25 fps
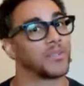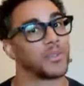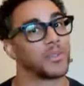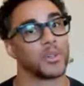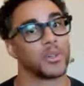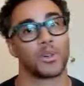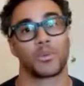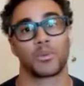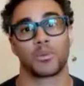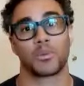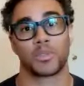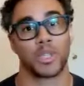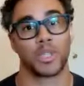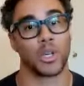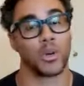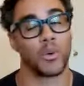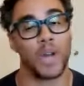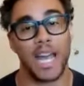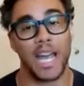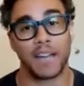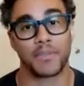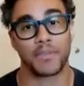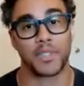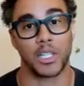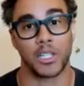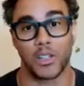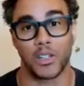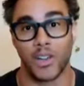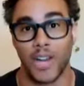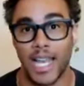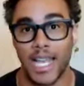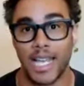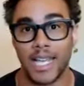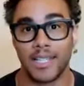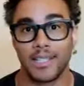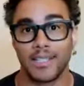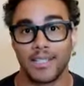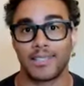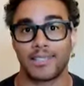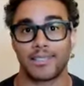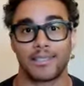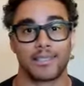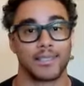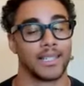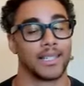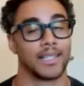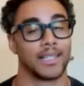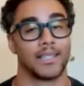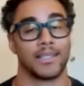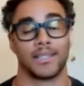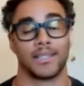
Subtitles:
But if you don't have the grades,